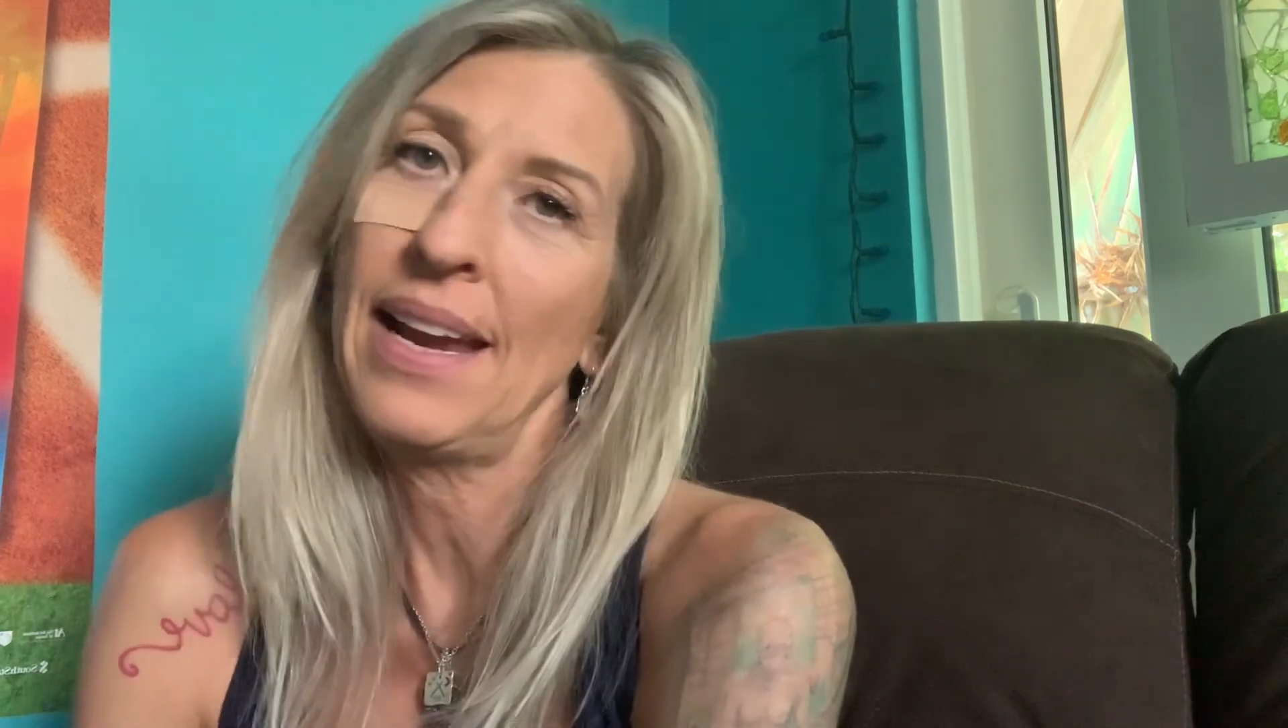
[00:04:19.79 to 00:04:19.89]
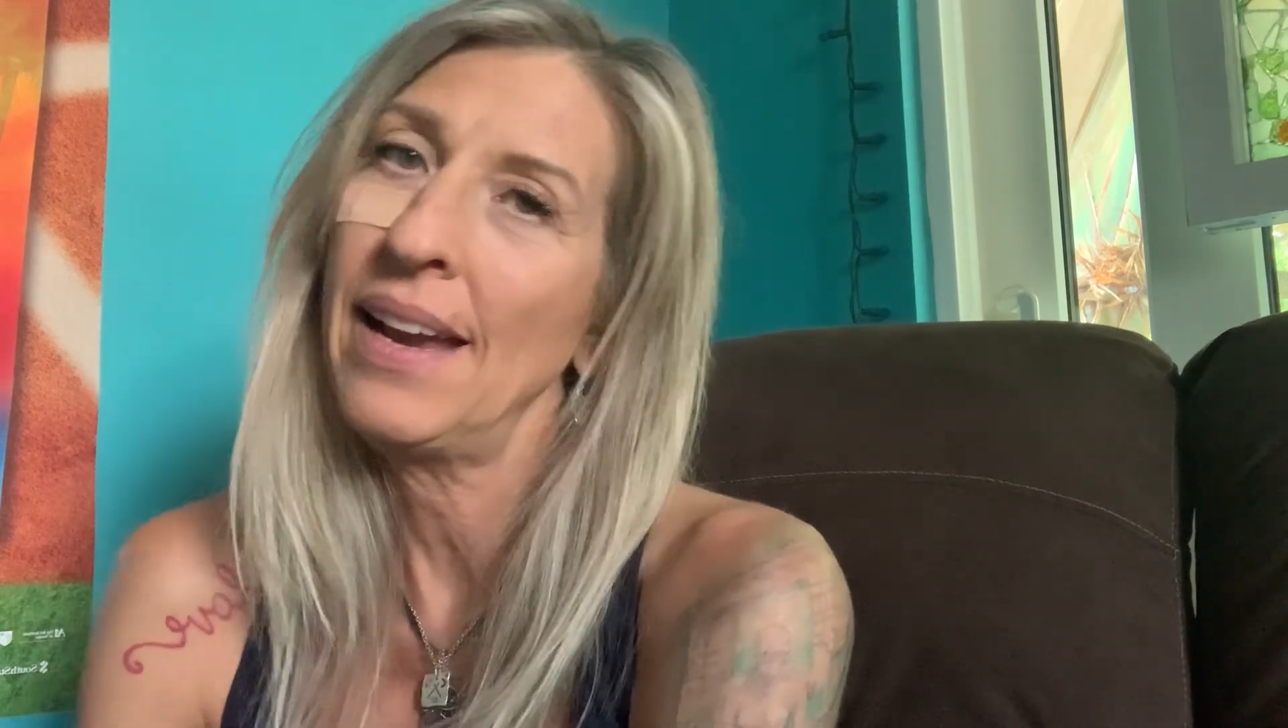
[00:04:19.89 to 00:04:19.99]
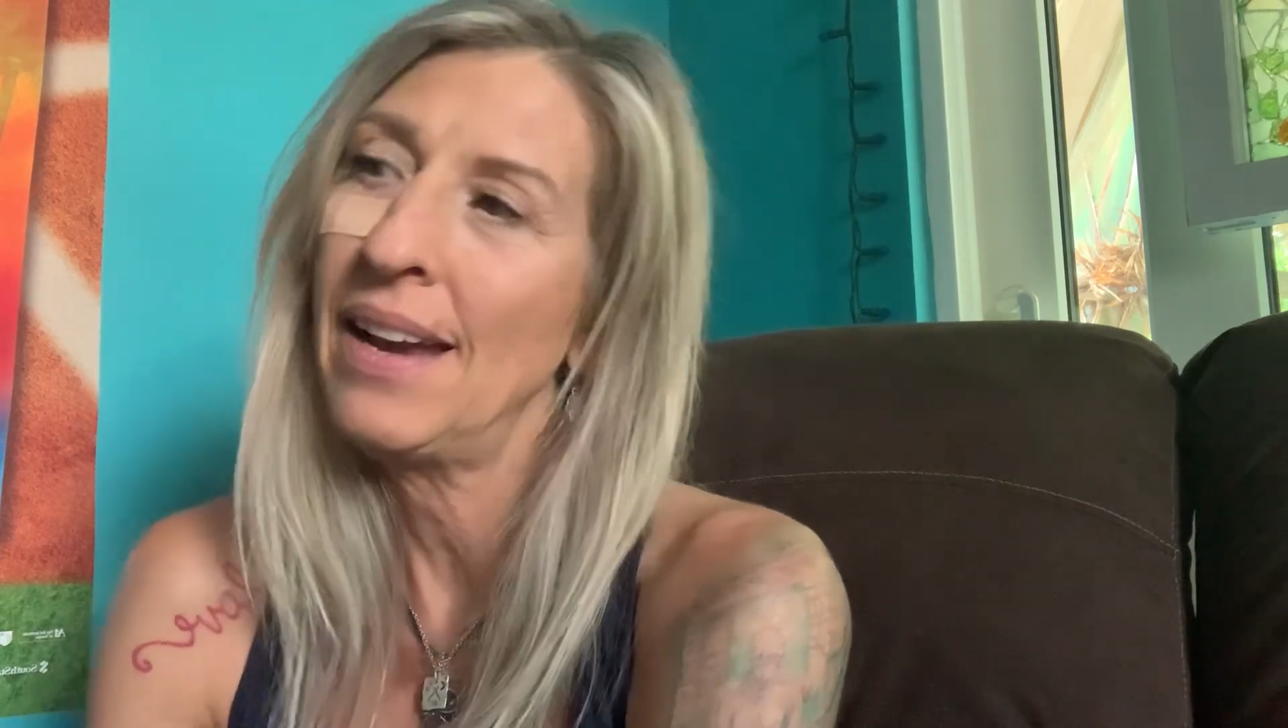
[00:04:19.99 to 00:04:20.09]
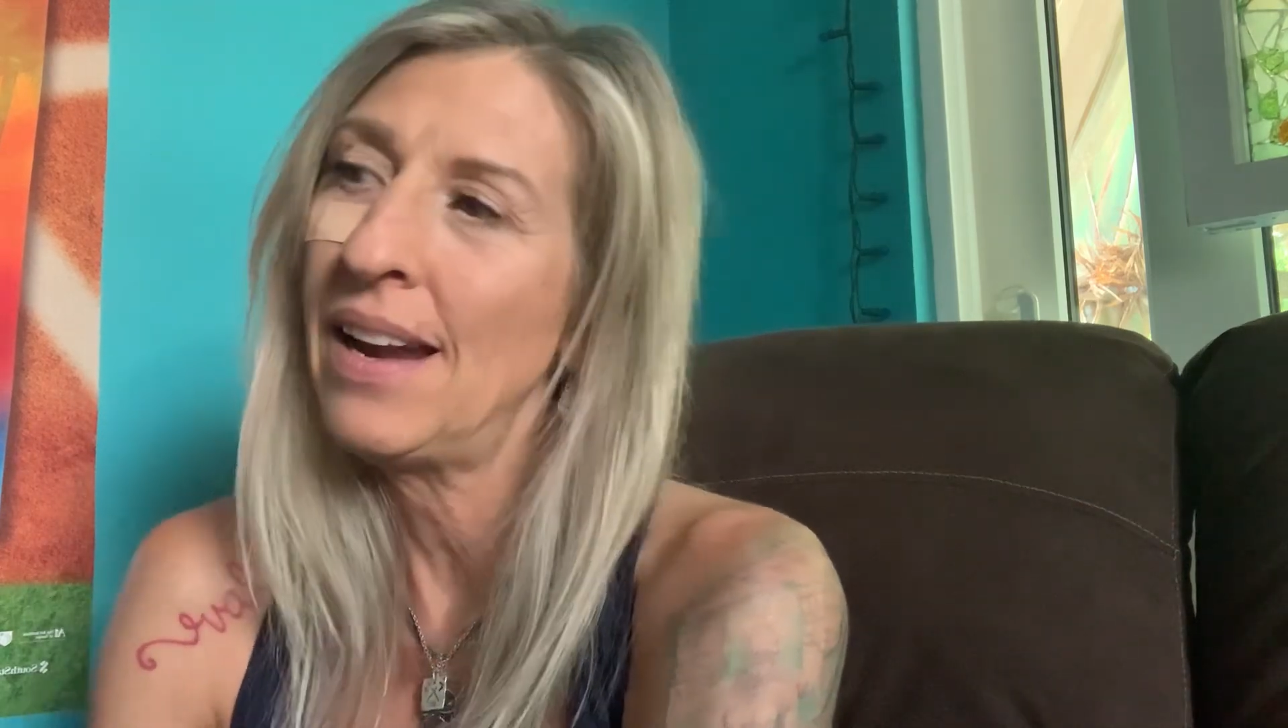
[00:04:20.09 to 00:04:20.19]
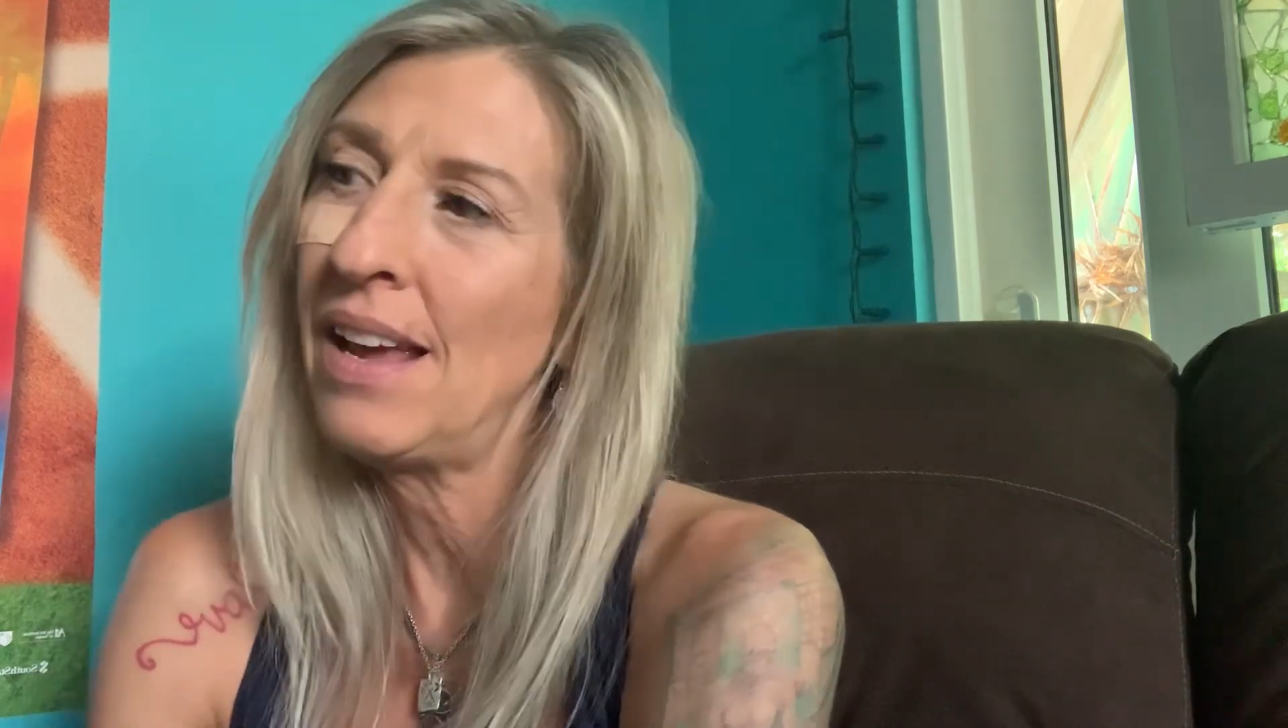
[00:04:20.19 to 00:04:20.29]

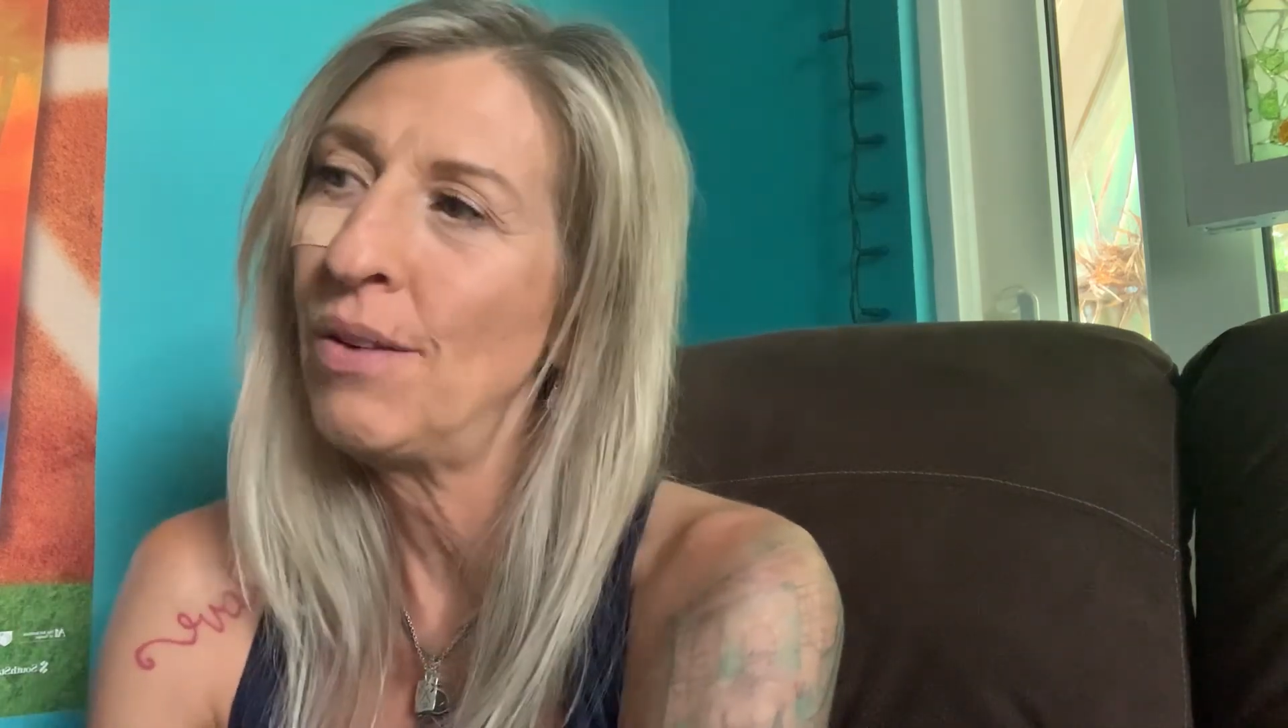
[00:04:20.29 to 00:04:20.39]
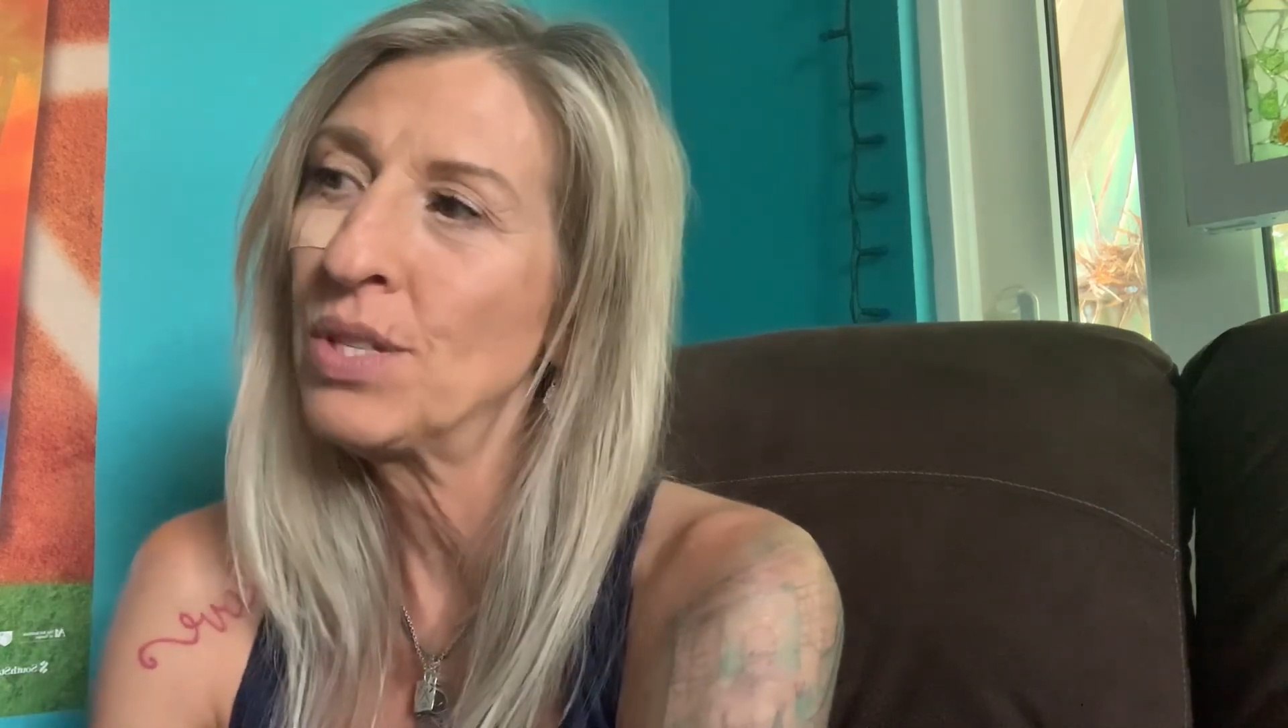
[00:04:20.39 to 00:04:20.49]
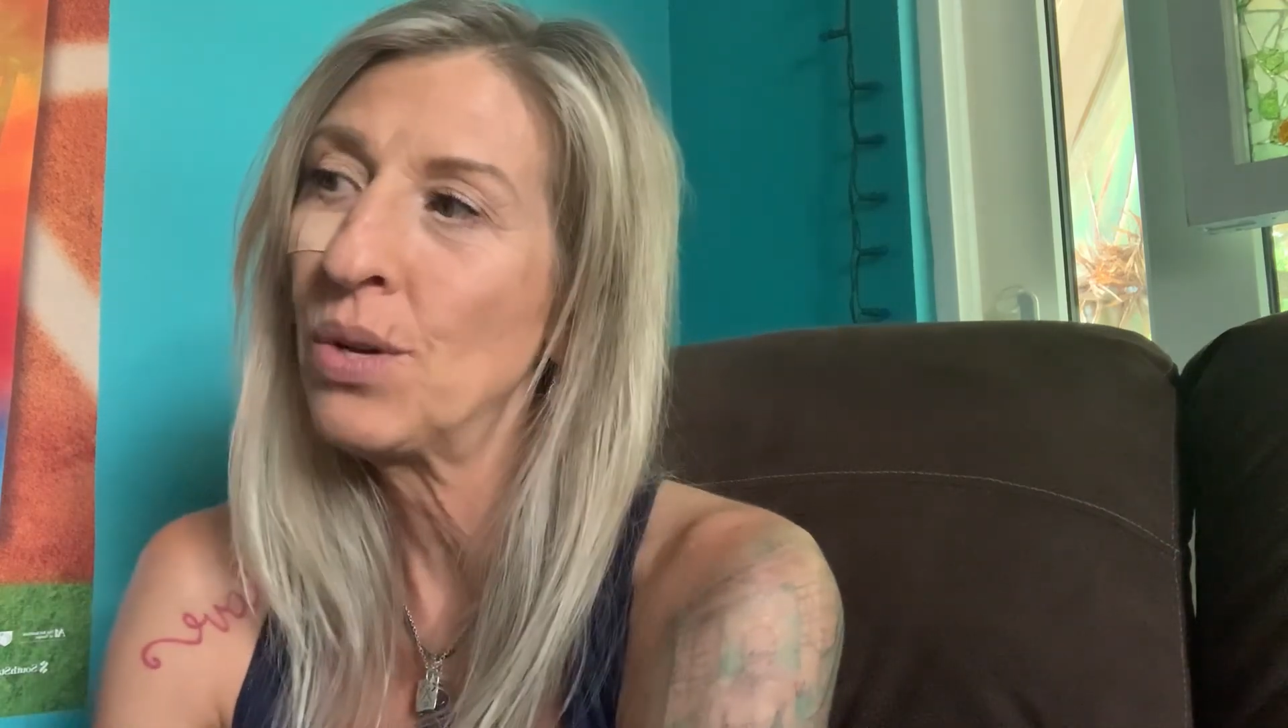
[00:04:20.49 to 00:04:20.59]
and I was